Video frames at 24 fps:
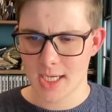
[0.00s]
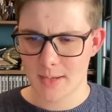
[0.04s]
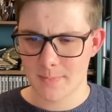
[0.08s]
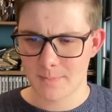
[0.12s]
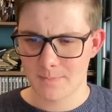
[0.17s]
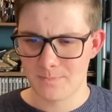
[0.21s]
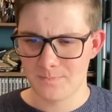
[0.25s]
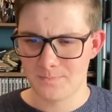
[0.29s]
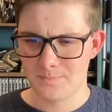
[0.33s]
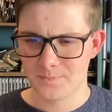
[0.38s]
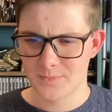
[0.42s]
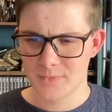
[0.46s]

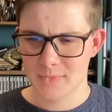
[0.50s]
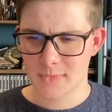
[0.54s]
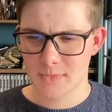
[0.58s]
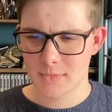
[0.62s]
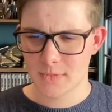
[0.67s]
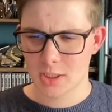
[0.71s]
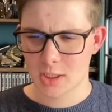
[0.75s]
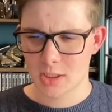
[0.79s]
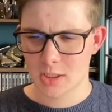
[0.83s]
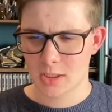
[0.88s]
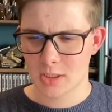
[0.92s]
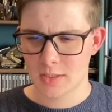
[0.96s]
um,
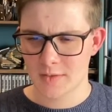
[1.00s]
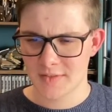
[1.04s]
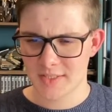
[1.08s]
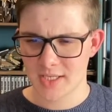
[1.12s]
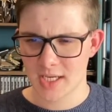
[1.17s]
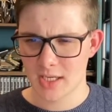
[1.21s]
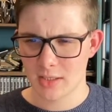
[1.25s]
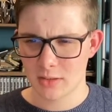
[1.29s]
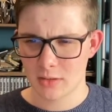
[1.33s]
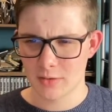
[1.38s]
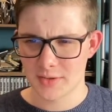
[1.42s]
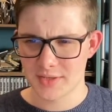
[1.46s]

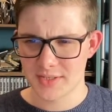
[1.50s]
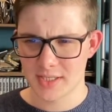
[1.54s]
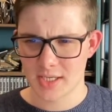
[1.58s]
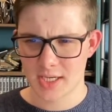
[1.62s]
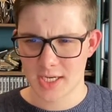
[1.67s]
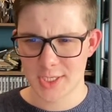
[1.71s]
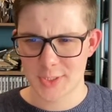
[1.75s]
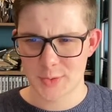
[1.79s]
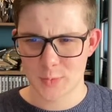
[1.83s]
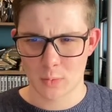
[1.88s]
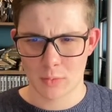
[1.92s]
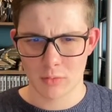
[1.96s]
Zygons and
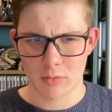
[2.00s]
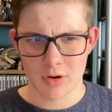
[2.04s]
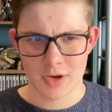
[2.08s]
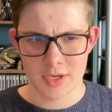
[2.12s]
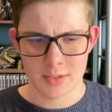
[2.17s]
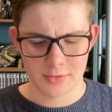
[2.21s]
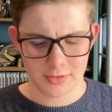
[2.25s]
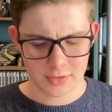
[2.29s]
Ice Warriors.